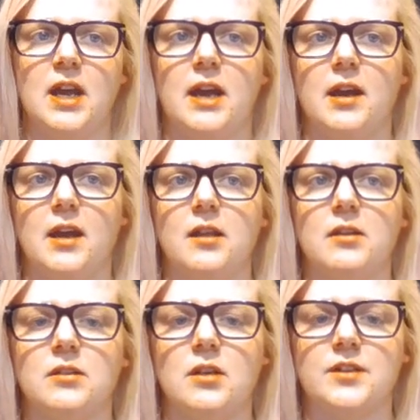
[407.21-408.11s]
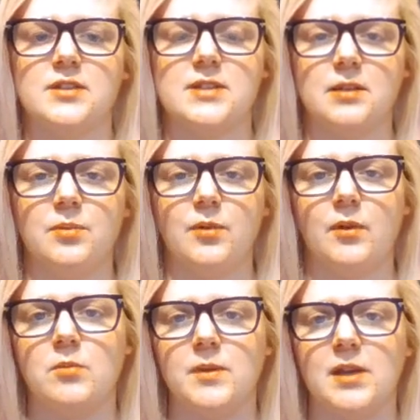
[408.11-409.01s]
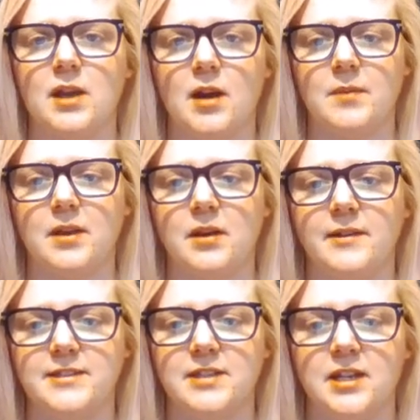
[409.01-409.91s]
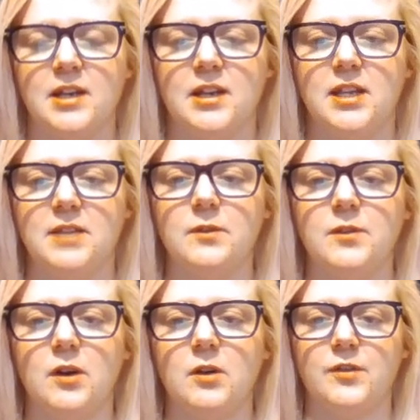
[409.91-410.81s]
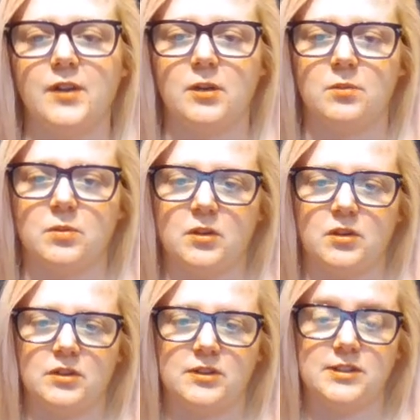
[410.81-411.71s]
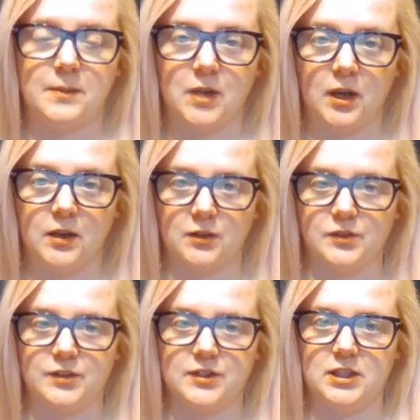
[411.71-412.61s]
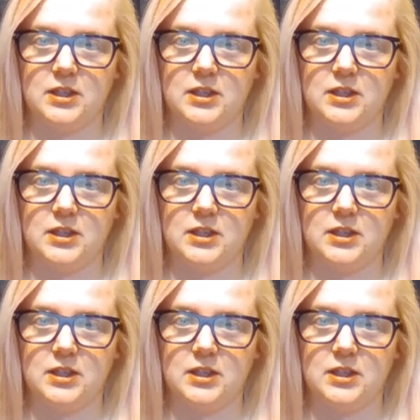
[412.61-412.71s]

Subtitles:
And the second point will be gone because even though there were subtitles,